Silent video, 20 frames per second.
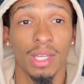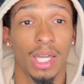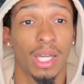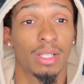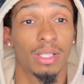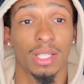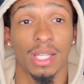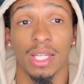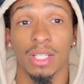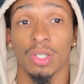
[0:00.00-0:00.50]

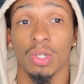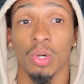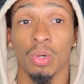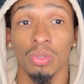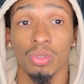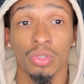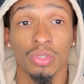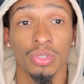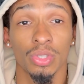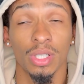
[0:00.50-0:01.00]
I'd have got an
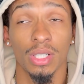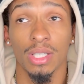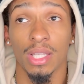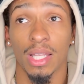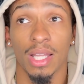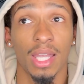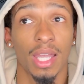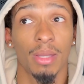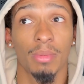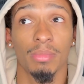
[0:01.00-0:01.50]
older truck.
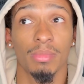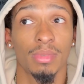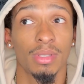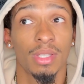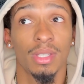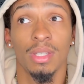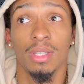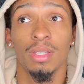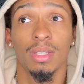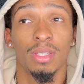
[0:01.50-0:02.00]
I got
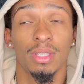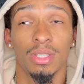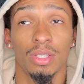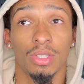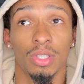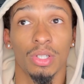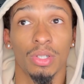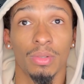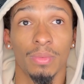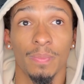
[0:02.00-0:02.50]

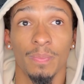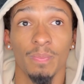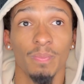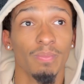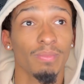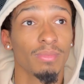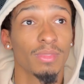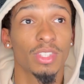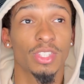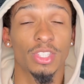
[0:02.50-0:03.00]

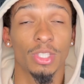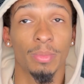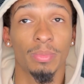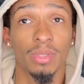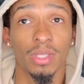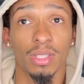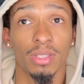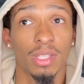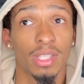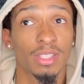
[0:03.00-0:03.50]

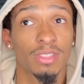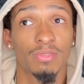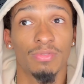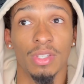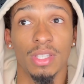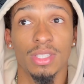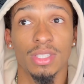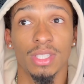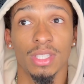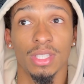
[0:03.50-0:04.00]
something that's
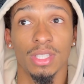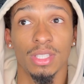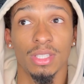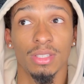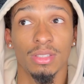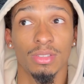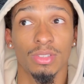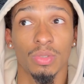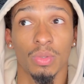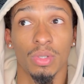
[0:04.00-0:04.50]

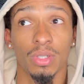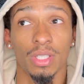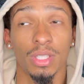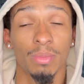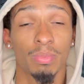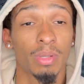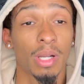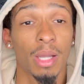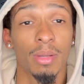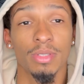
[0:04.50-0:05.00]
15, 20.
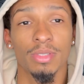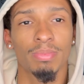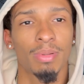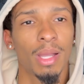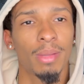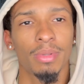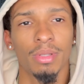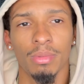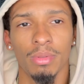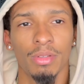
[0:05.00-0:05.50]
Probably
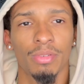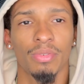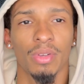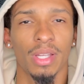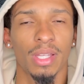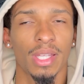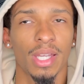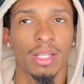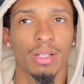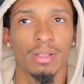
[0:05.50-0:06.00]
gonna be a
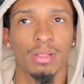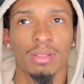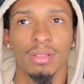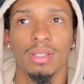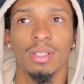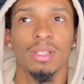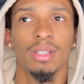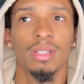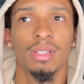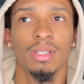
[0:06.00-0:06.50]
Freightliner.
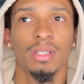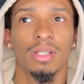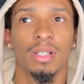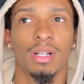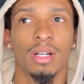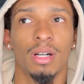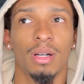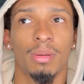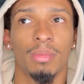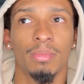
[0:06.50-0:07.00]

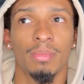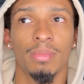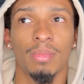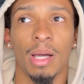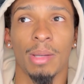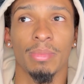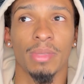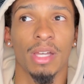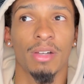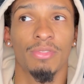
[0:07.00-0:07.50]
I'm
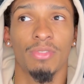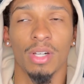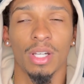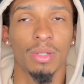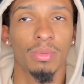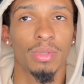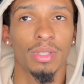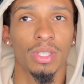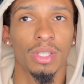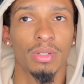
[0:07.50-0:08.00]
not
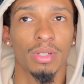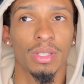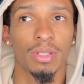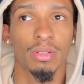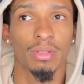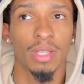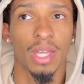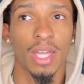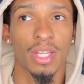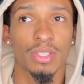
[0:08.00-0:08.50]
fucking with no
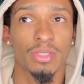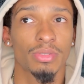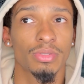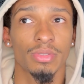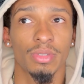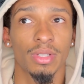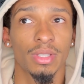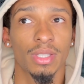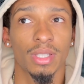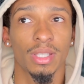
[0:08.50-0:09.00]
internationals
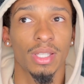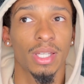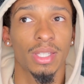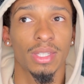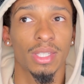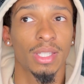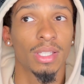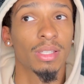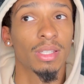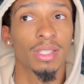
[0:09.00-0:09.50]
or anything like
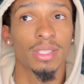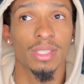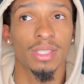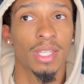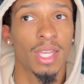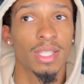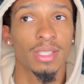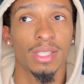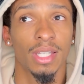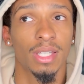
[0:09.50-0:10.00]
that unless it
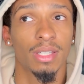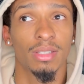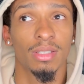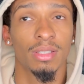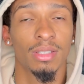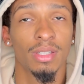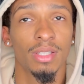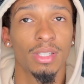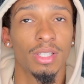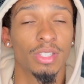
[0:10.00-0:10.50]
has like a
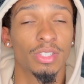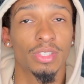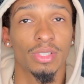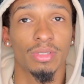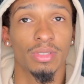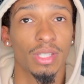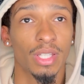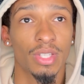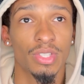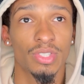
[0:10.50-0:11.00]

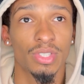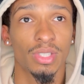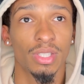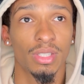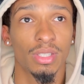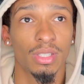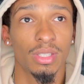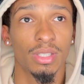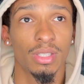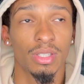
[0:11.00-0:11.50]
certain engine
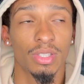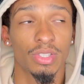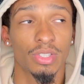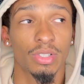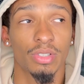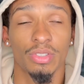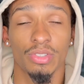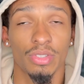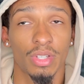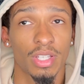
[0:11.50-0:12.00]
in it and a
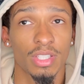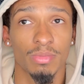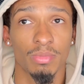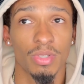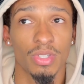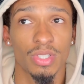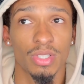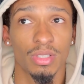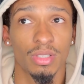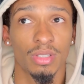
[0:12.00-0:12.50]
certain
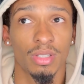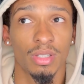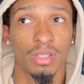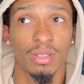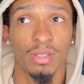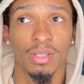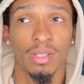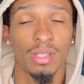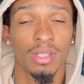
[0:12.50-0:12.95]
transmission in it.